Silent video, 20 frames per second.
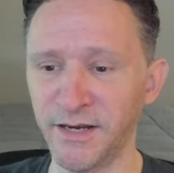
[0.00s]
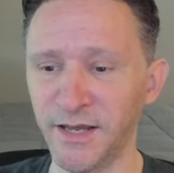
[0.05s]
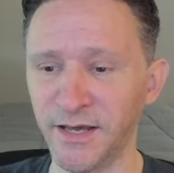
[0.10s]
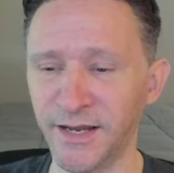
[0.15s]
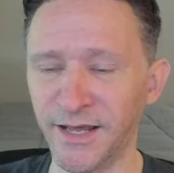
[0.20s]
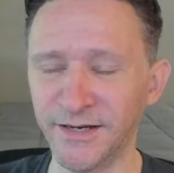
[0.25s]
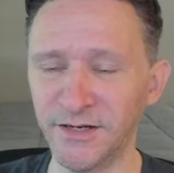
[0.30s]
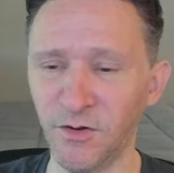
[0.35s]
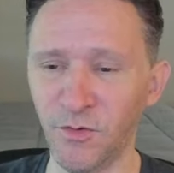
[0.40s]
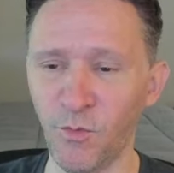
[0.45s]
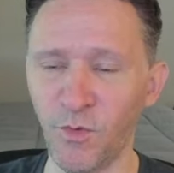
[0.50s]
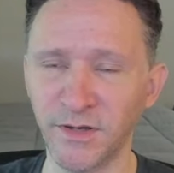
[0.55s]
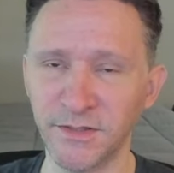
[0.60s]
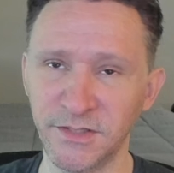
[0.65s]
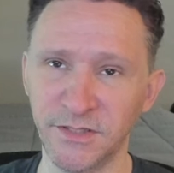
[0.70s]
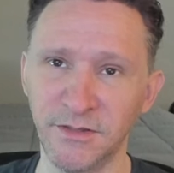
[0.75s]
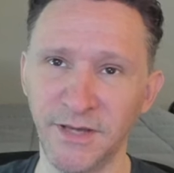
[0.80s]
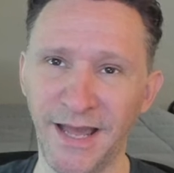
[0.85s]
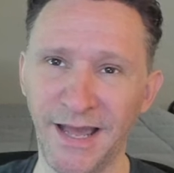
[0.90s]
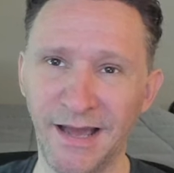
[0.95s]
And I don't want
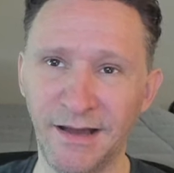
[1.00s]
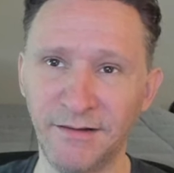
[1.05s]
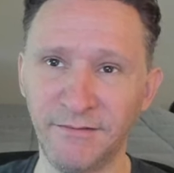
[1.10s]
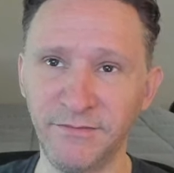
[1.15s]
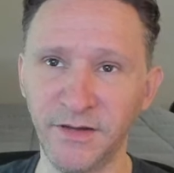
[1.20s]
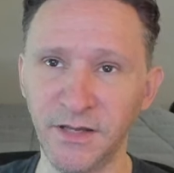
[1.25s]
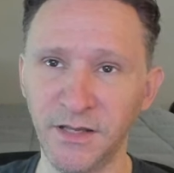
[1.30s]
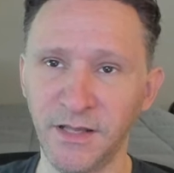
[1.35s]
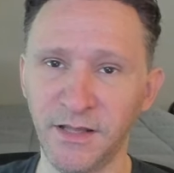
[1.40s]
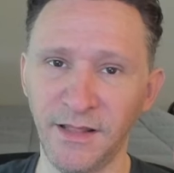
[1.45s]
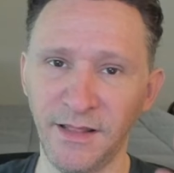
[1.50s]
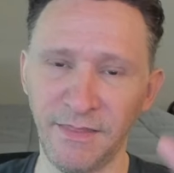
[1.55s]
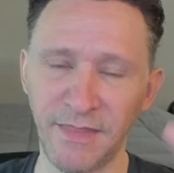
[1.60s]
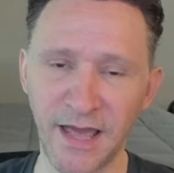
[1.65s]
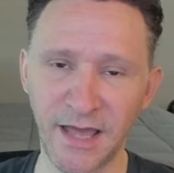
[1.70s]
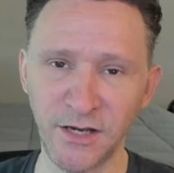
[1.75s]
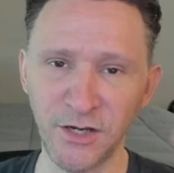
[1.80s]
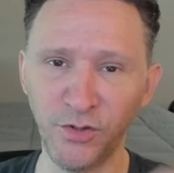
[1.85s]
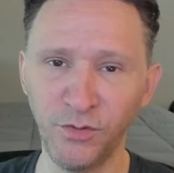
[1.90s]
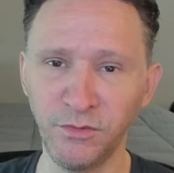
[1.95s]
to have
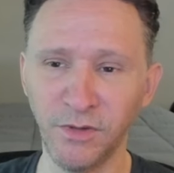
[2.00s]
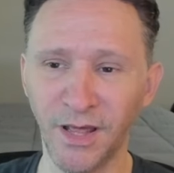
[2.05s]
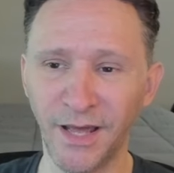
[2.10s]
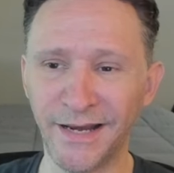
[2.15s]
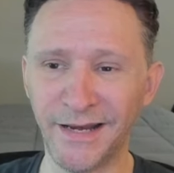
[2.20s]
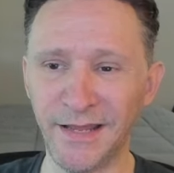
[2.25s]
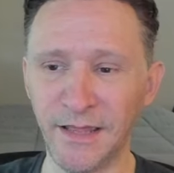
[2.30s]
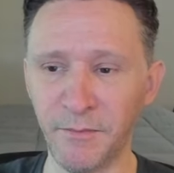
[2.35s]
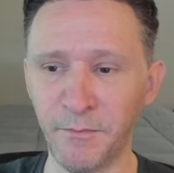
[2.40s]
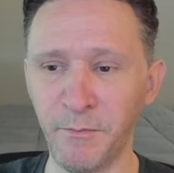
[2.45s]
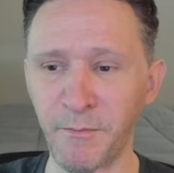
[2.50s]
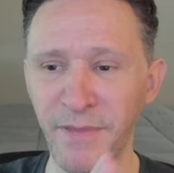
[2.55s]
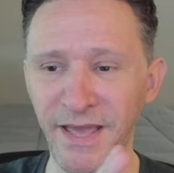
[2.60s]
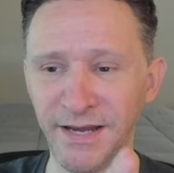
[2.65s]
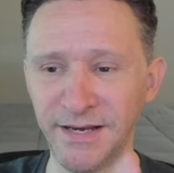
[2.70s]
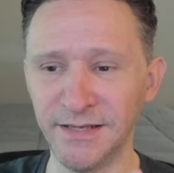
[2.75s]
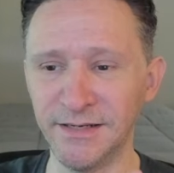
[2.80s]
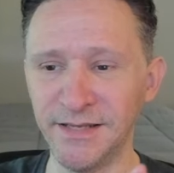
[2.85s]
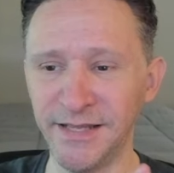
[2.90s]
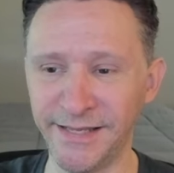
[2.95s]
that new line
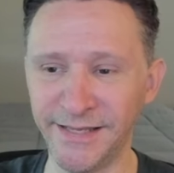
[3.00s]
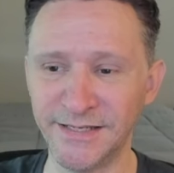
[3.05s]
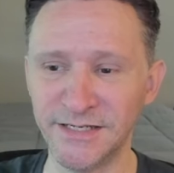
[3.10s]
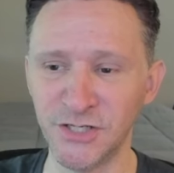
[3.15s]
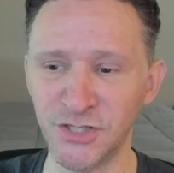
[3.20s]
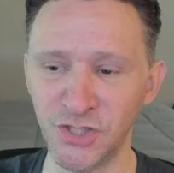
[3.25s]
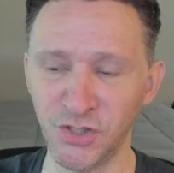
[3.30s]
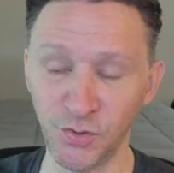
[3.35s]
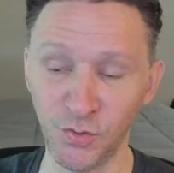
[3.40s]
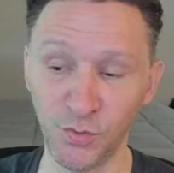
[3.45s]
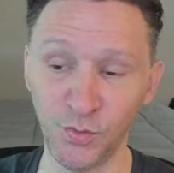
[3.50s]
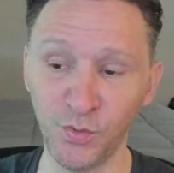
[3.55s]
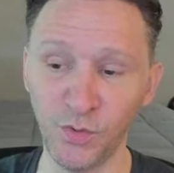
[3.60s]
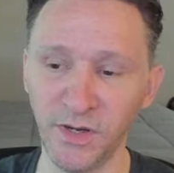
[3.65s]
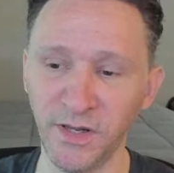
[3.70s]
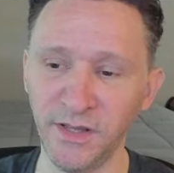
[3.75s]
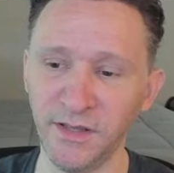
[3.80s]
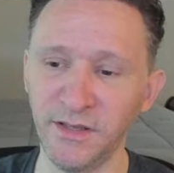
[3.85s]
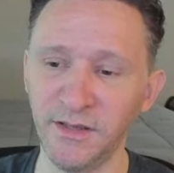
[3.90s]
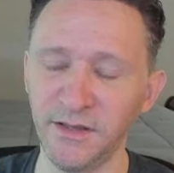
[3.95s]
embedded into
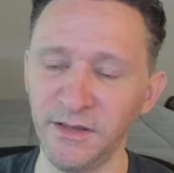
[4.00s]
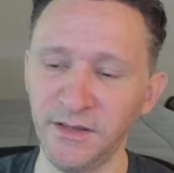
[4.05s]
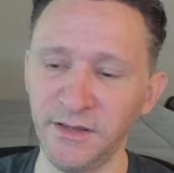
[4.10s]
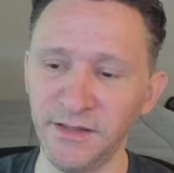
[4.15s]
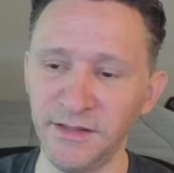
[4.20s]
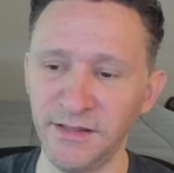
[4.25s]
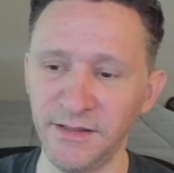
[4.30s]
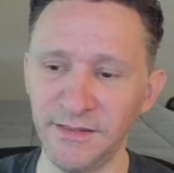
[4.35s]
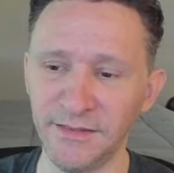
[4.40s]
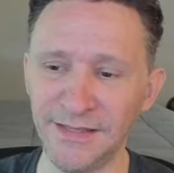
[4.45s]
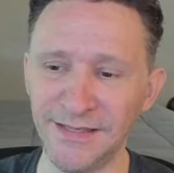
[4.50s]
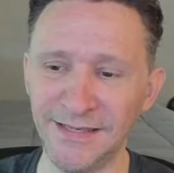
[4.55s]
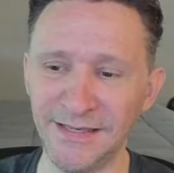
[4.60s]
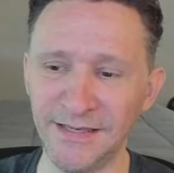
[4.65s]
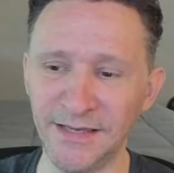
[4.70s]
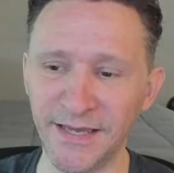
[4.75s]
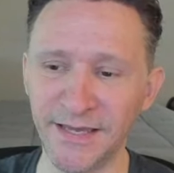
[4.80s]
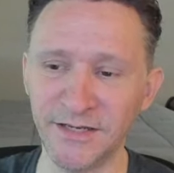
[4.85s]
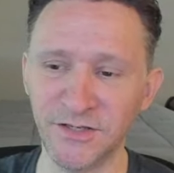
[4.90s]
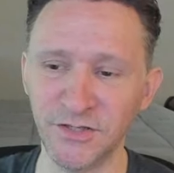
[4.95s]
the
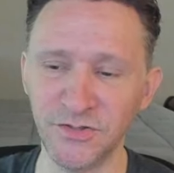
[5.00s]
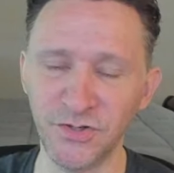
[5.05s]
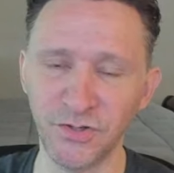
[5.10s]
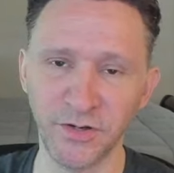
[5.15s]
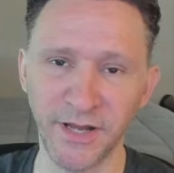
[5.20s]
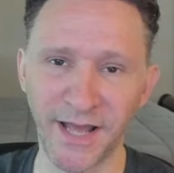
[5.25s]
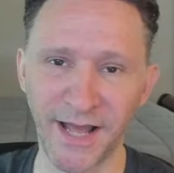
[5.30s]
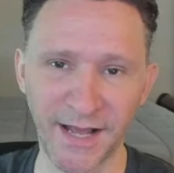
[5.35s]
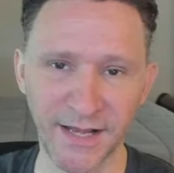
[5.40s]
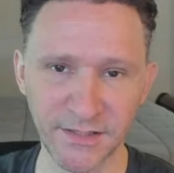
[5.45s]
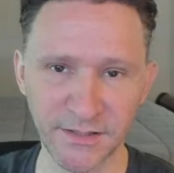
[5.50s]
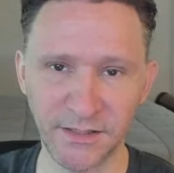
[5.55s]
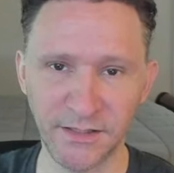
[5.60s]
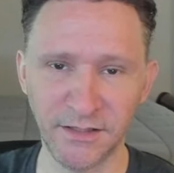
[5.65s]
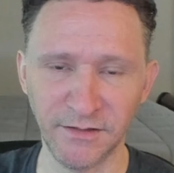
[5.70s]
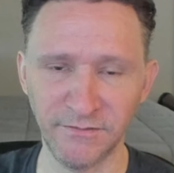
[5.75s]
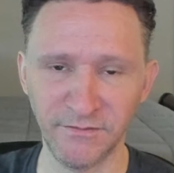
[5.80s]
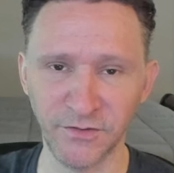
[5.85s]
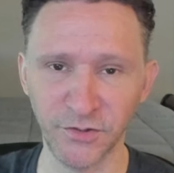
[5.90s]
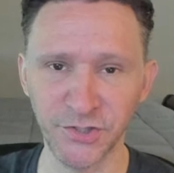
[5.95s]
integer to ASCII
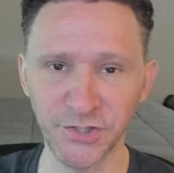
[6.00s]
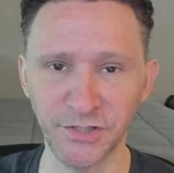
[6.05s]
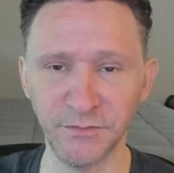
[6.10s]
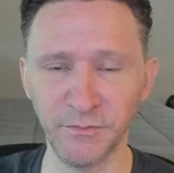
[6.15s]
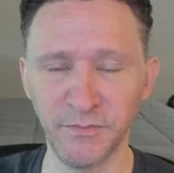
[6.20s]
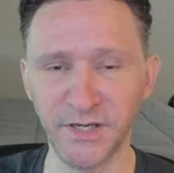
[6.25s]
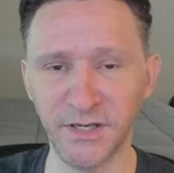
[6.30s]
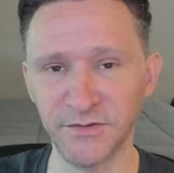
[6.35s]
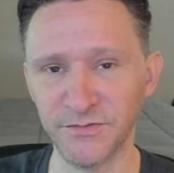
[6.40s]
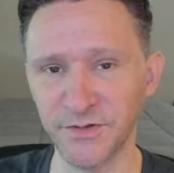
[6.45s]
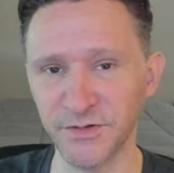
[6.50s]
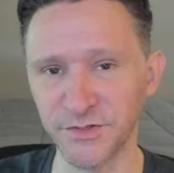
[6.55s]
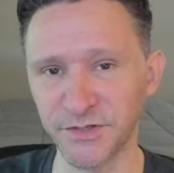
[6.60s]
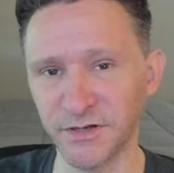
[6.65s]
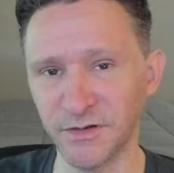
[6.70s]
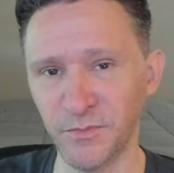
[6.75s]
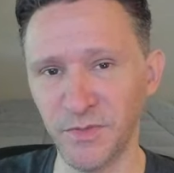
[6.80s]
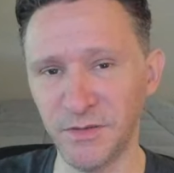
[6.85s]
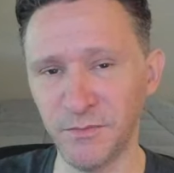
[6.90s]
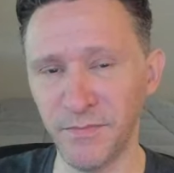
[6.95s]
conversion, because there's going
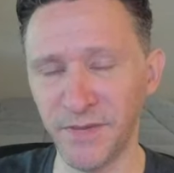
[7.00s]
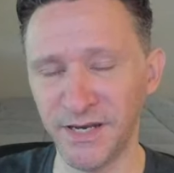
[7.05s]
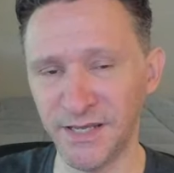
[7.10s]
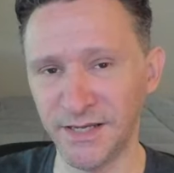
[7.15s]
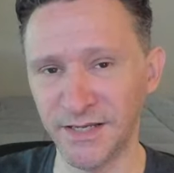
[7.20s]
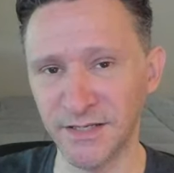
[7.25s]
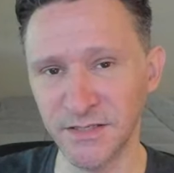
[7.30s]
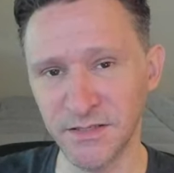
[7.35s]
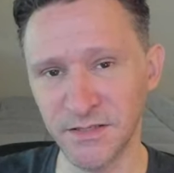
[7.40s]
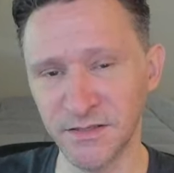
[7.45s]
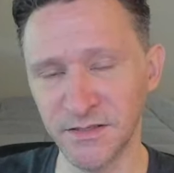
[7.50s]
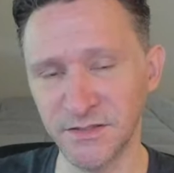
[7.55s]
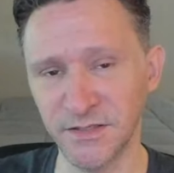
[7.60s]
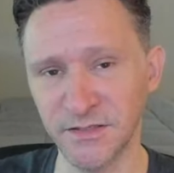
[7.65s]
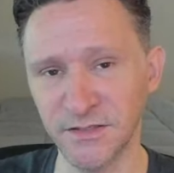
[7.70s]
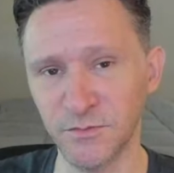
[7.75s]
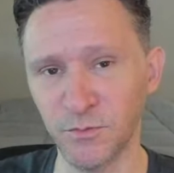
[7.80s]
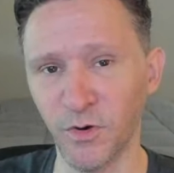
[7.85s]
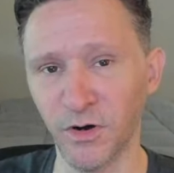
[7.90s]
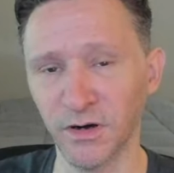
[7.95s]
to be many
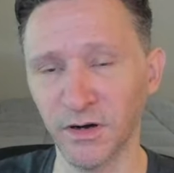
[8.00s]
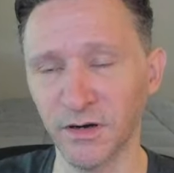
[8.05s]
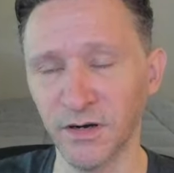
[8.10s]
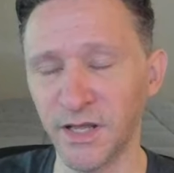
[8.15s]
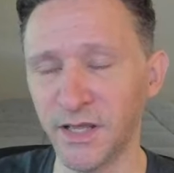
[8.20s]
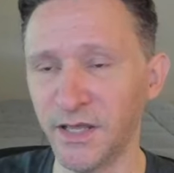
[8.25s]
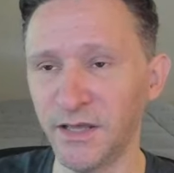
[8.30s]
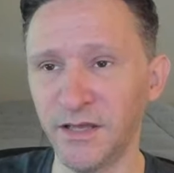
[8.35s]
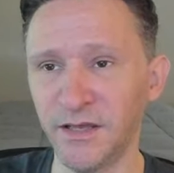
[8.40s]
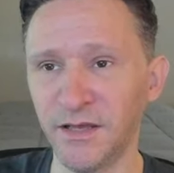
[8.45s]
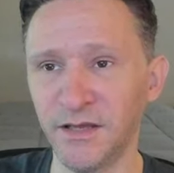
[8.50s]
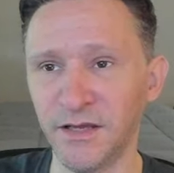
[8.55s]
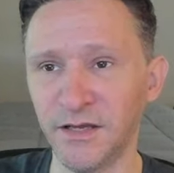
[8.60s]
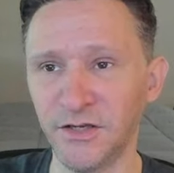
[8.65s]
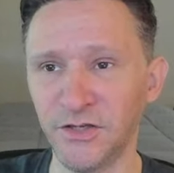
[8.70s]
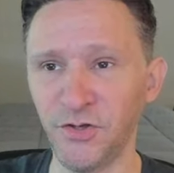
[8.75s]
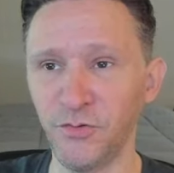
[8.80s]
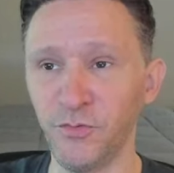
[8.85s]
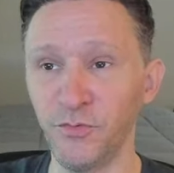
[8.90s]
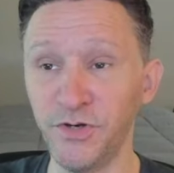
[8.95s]
instances where
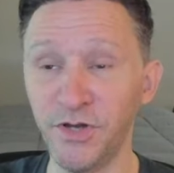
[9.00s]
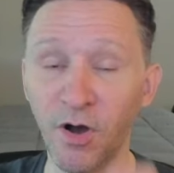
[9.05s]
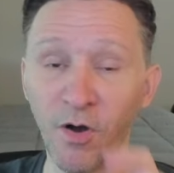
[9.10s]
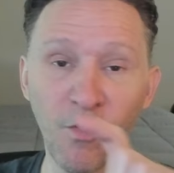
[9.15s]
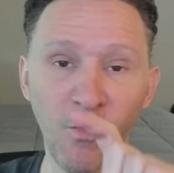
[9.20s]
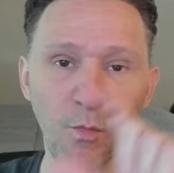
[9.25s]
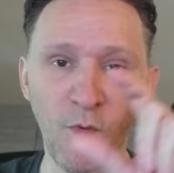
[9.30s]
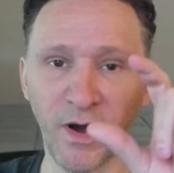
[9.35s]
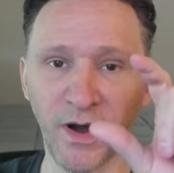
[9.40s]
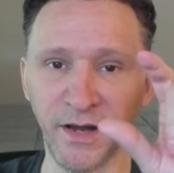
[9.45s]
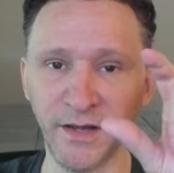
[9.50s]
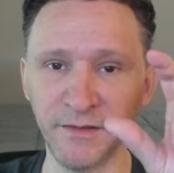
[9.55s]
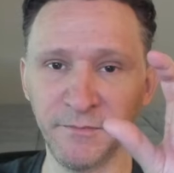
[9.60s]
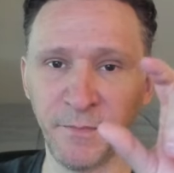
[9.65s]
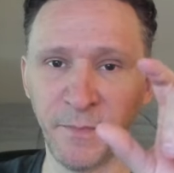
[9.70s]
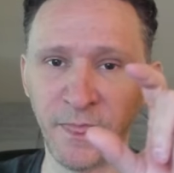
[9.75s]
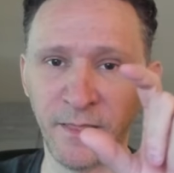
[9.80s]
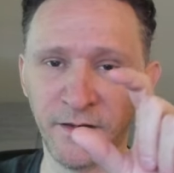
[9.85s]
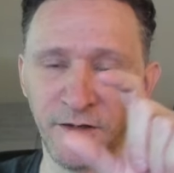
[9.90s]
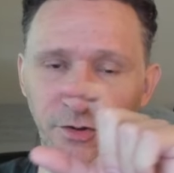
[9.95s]
you don't want
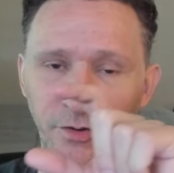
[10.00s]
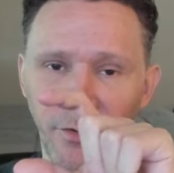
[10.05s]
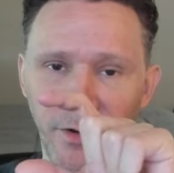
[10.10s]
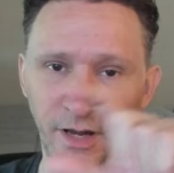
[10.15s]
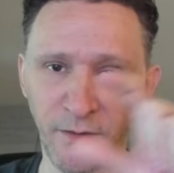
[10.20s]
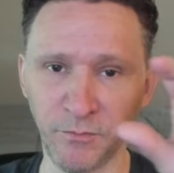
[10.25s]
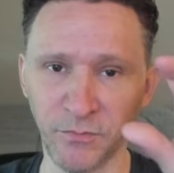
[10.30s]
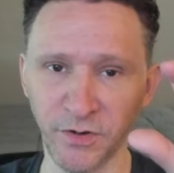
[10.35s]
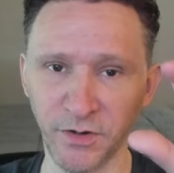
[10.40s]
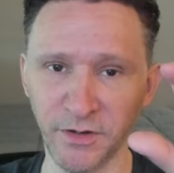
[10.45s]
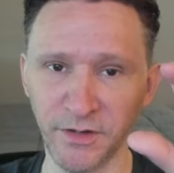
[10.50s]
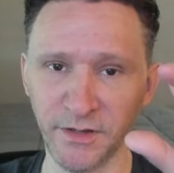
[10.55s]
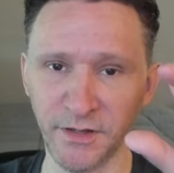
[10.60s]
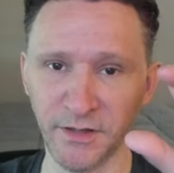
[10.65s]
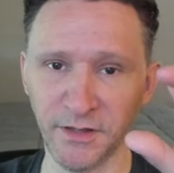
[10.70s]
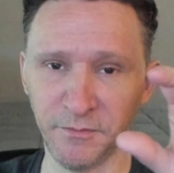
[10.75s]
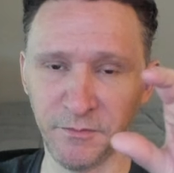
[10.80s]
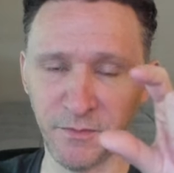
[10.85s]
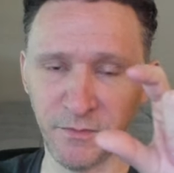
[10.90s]
your number to